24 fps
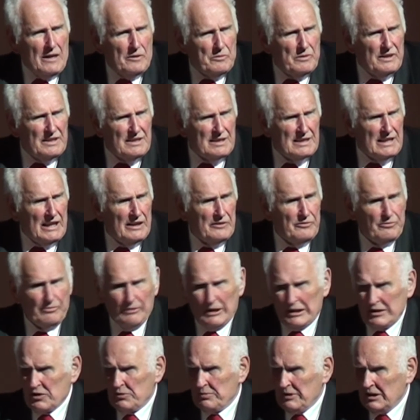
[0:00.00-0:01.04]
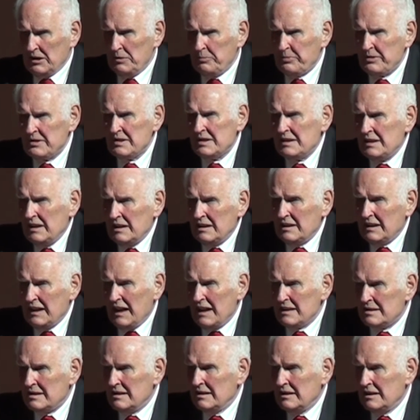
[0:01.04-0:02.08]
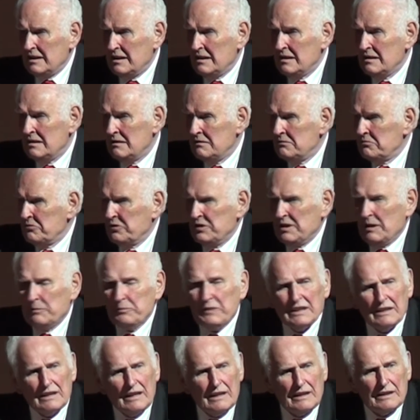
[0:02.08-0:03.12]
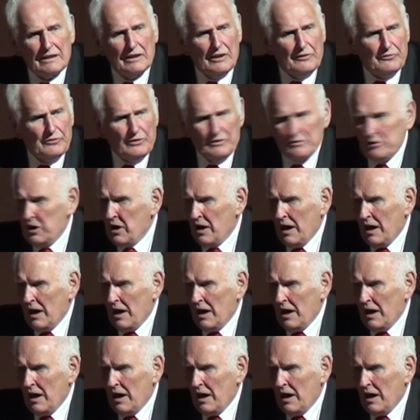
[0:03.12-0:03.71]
We save, what, 20% gasoline? Something like that.